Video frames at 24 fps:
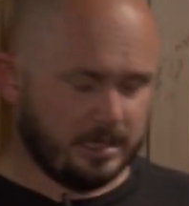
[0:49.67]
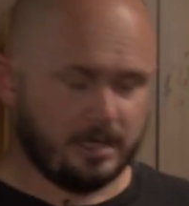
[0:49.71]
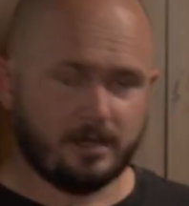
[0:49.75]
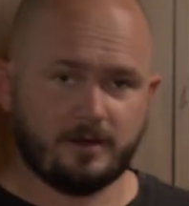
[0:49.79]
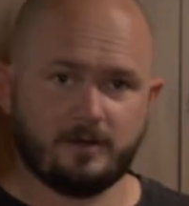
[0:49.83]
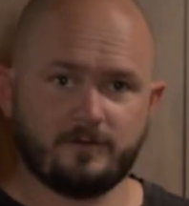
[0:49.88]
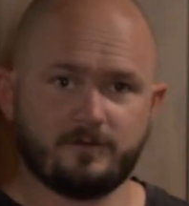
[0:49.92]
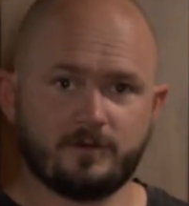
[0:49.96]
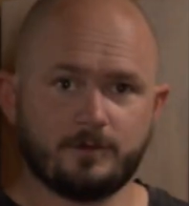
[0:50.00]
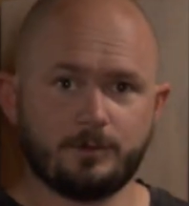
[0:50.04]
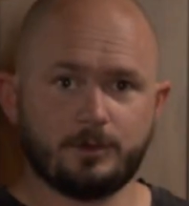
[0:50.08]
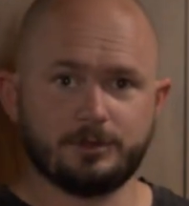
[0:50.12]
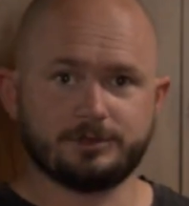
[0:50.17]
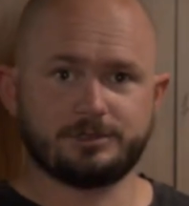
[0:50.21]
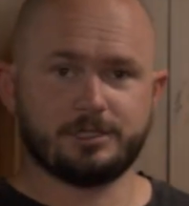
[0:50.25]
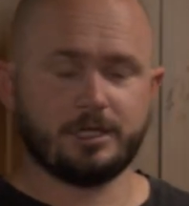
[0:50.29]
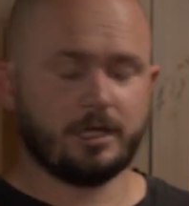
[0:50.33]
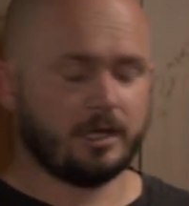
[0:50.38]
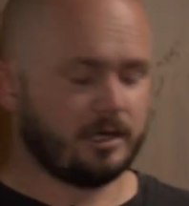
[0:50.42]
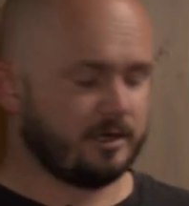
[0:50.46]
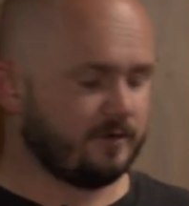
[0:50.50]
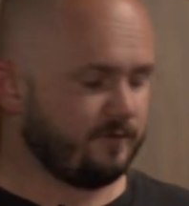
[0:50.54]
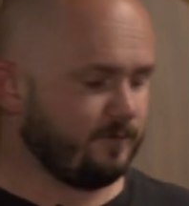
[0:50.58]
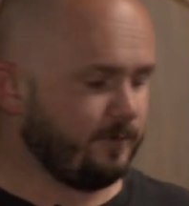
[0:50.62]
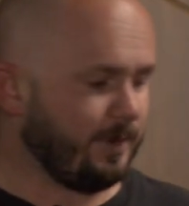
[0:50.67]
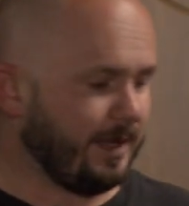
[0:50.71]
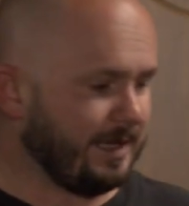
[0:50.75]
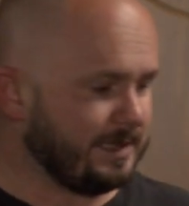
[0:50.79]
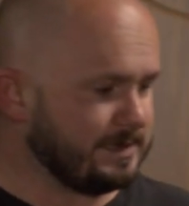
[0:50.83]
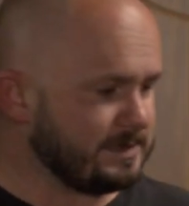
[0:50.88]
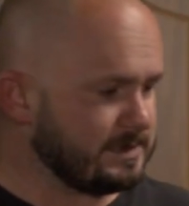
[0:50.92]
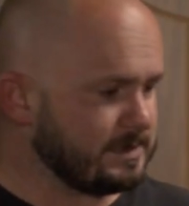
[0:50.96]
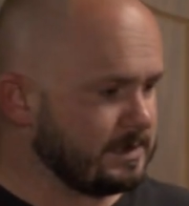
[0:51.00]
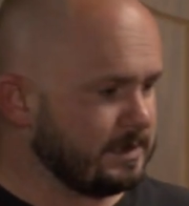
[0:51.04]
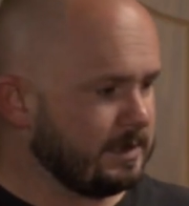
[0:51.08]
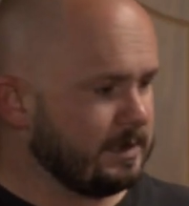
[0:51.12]
from Alternative
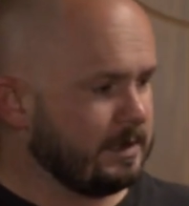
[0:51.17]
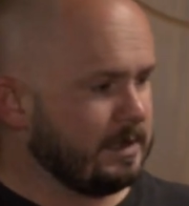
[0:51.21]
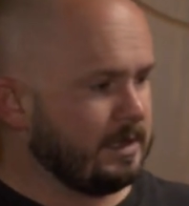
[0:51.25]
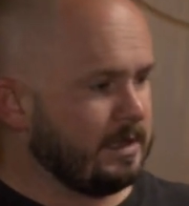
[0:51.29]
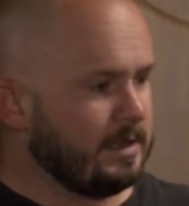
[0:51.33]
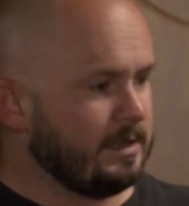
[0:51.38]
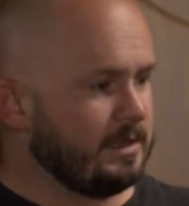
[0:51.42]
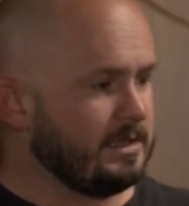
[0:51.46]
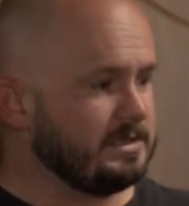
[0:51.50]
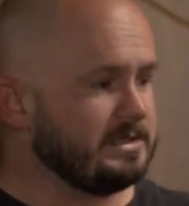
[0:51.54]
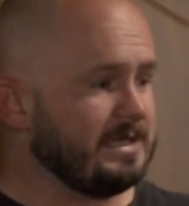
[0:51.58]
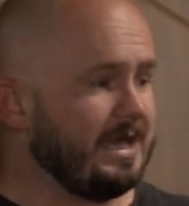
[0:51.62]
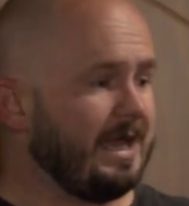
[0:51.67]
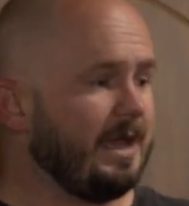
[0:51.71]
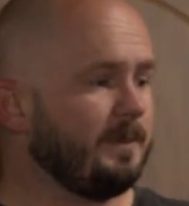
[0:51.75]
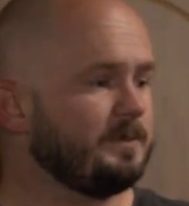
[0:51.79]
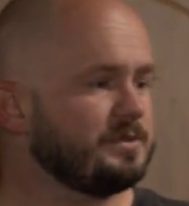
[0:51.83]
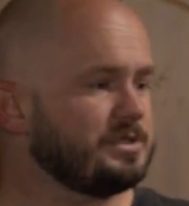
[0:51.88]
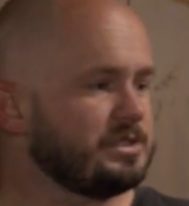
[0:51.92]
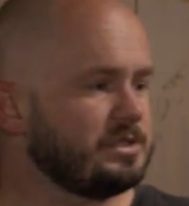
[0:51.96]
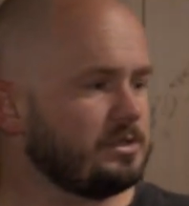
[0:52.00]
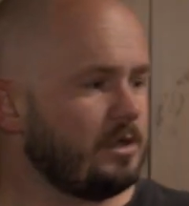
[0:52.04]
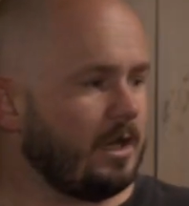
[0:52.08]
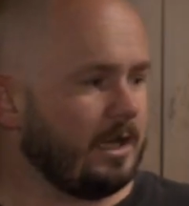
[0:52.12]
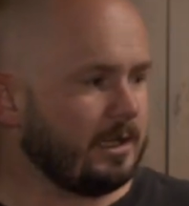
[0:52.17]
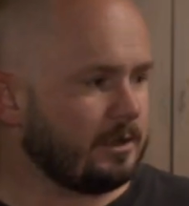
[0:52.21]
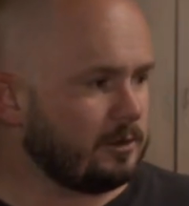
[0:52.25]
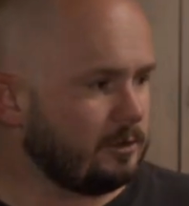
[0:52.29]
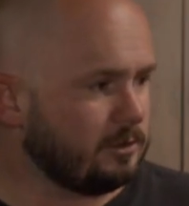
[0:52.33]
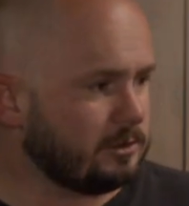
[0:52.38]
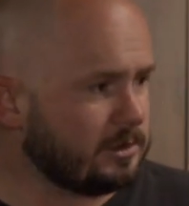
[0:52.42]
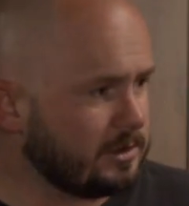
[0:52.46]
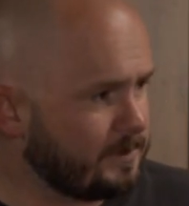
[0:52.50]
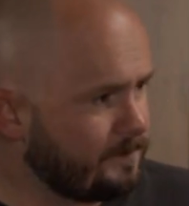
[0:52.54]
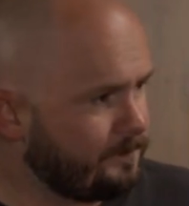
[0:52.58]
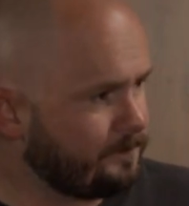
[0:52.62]
Baits. These are
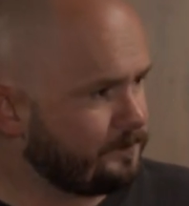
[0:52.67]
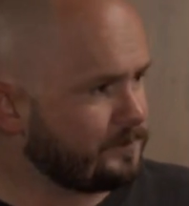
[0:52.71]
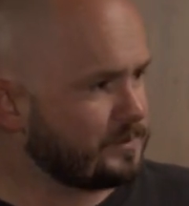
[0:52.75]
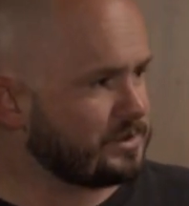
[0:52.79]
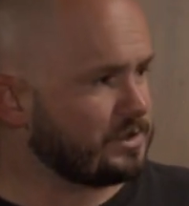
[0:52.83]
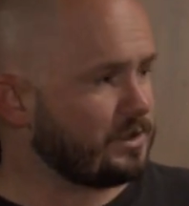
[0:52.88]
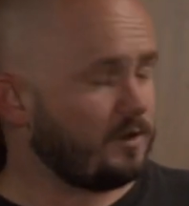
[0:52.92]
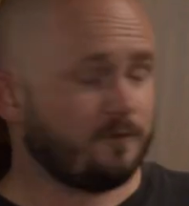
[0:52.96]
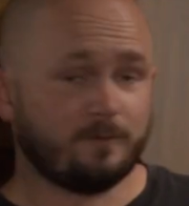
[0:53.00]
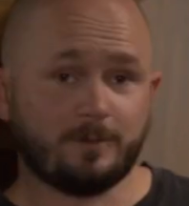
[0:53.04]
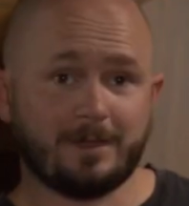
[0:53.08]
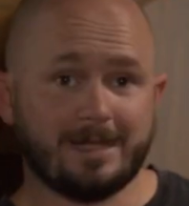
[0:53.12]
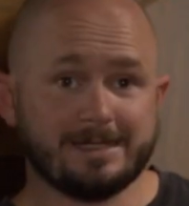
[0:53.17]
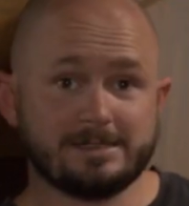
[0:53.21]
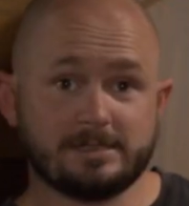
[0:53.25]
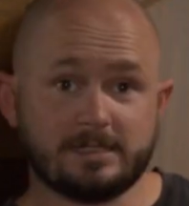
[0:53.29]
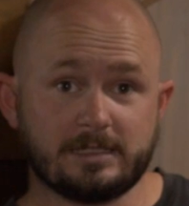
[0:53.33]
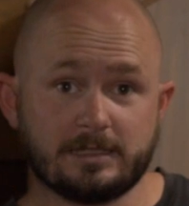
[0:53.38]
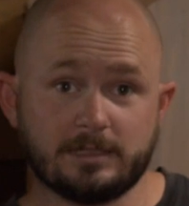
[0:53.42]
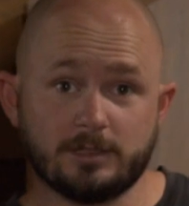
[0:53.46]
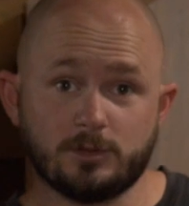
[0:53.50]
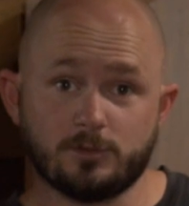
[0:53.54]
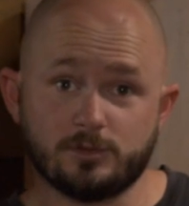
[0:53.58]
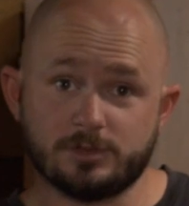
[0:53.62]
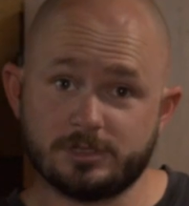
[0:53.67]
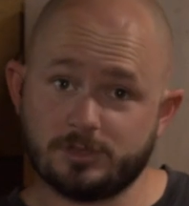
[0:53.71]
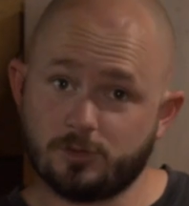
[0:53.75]
upcycled soft plastic lures.